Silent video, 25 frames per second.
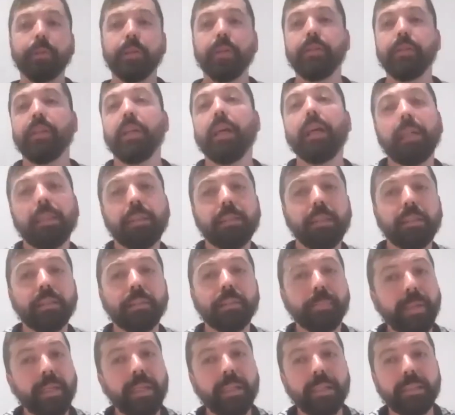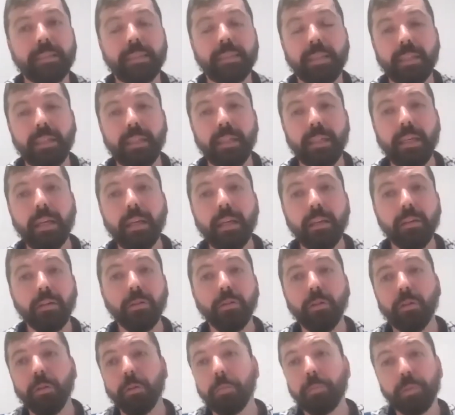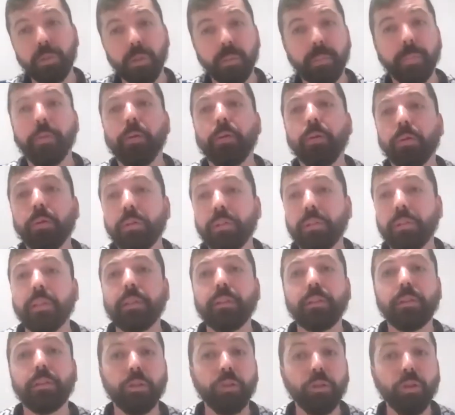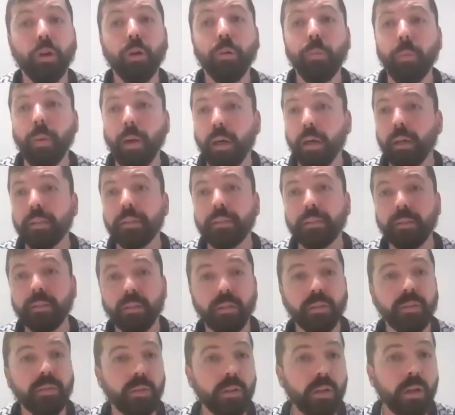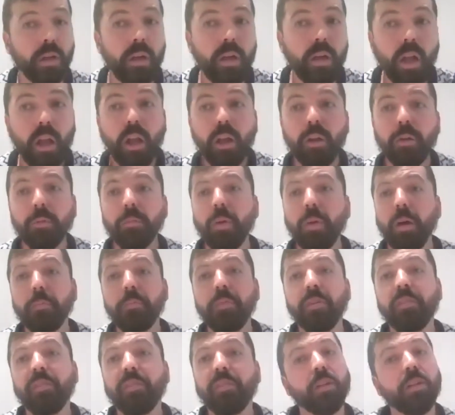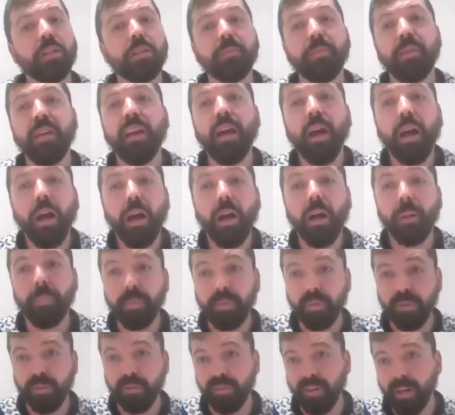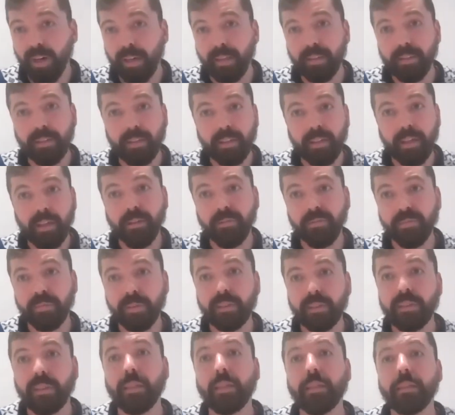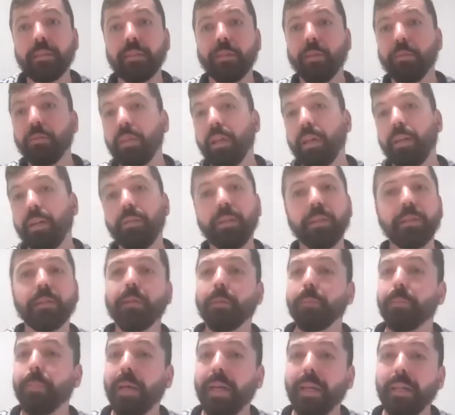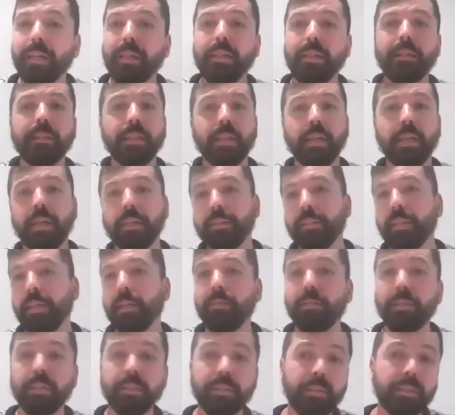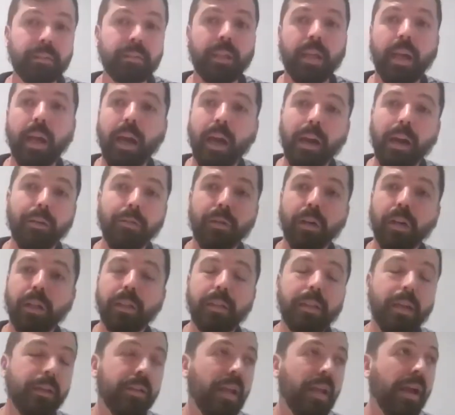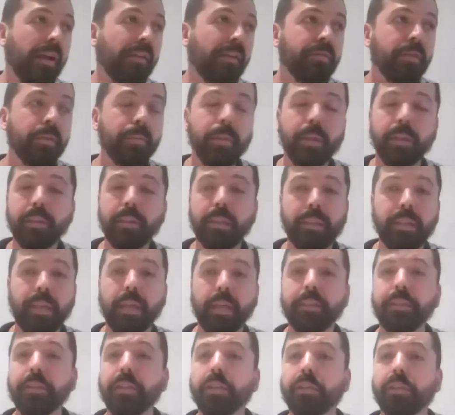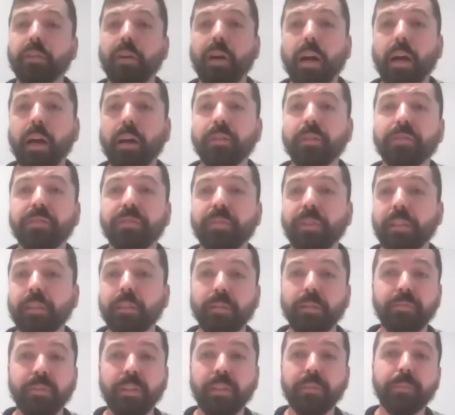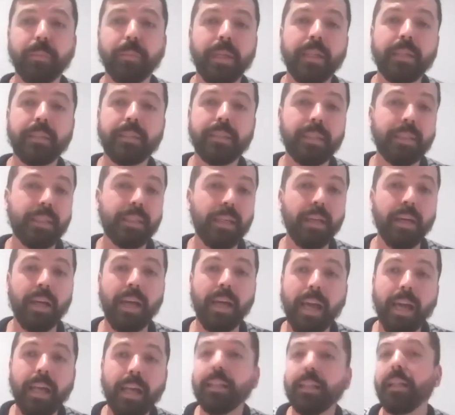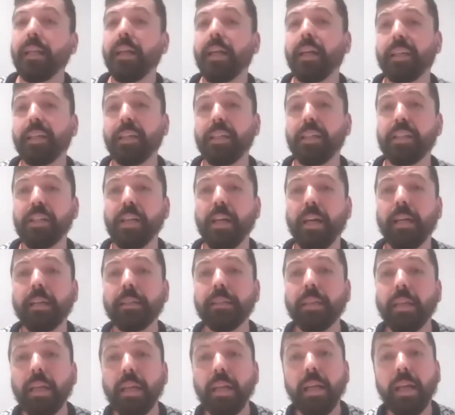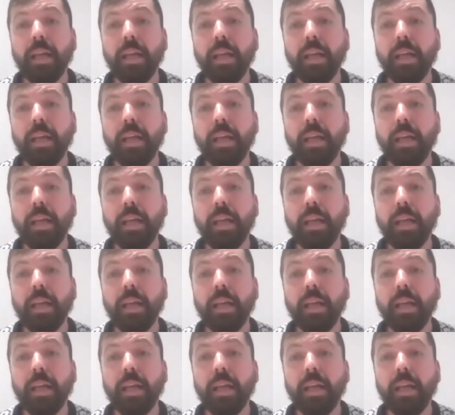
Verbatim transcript: project is basically uh, supporting the nomads of, uh, because we are providing everything. So there is a Bedlinen, there is a tower, and everybody can arrive with, with basically a hand luggage and,